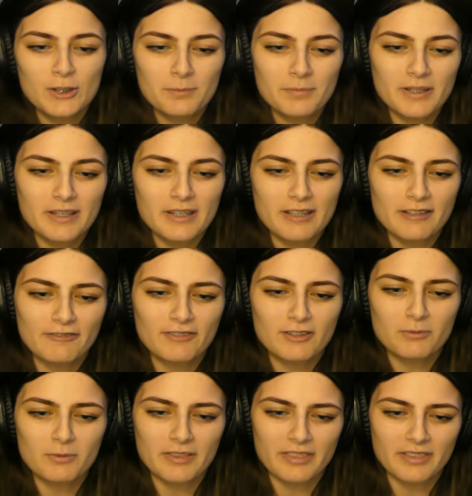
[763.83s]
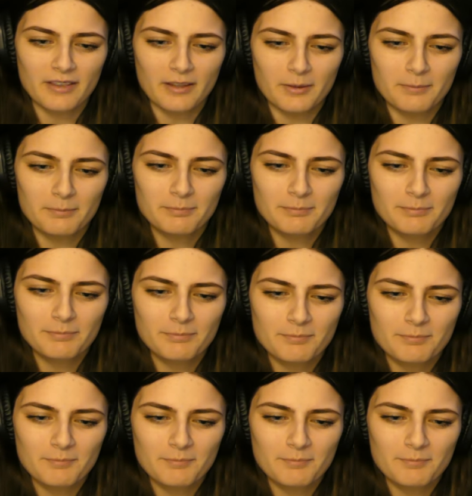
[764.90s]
be iffy with them.